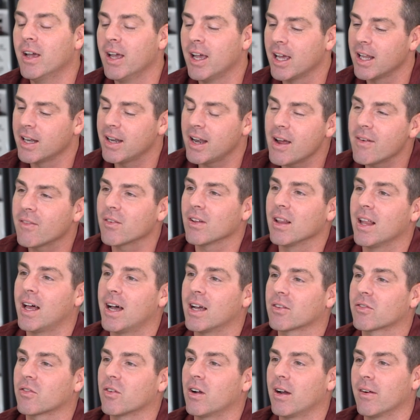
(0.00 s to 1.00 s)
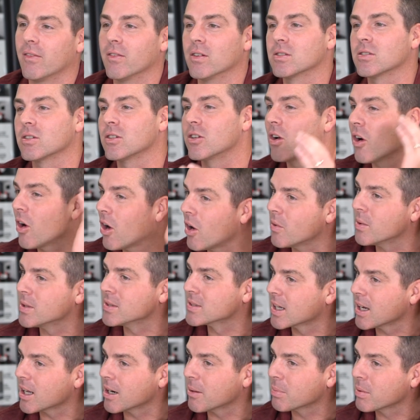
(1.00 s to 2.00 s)
It never lasts forever. So you always
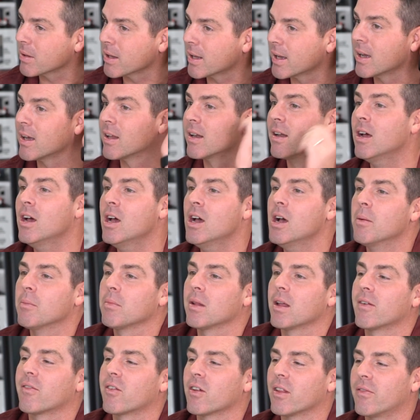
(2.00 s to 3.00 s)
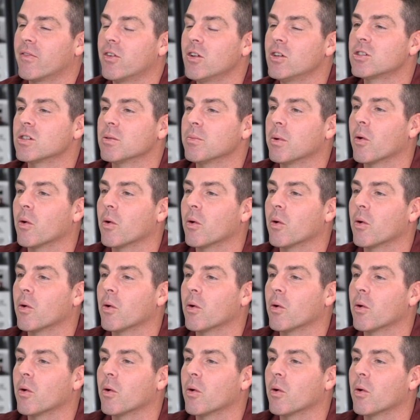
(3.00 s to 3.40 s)
got to plan for the future.